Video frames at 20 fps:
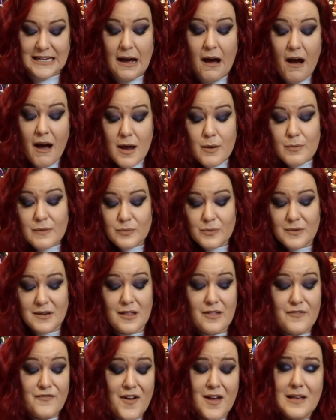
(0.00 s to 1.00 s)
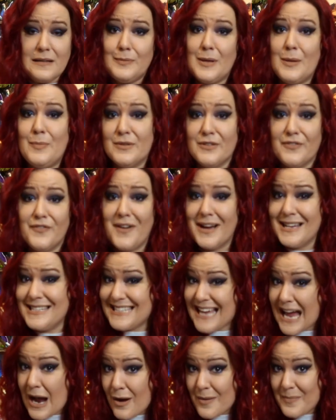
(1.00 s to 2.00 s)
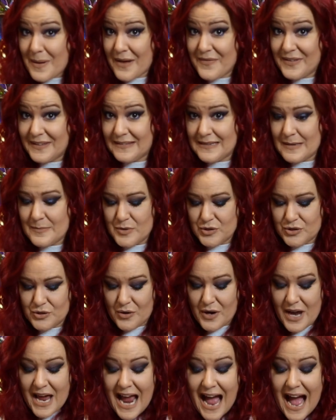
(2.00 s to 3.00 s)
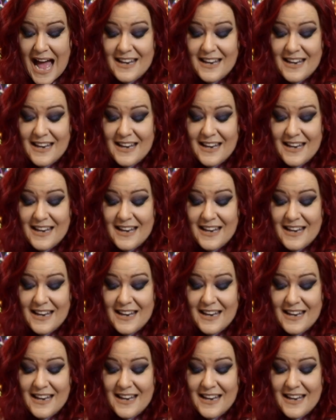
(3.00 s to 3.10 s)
Now, I was one of the first people to find out about this Dumbledore,